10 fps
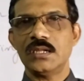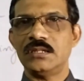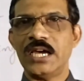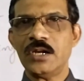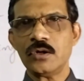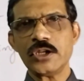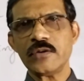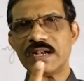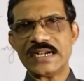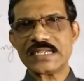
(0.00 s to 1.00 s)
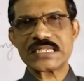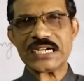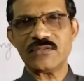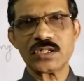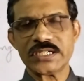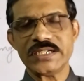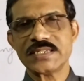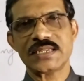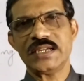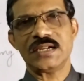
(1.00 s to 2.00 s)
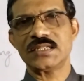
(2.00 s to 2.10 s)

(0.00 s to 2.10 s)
Then only you will understand what he is saying.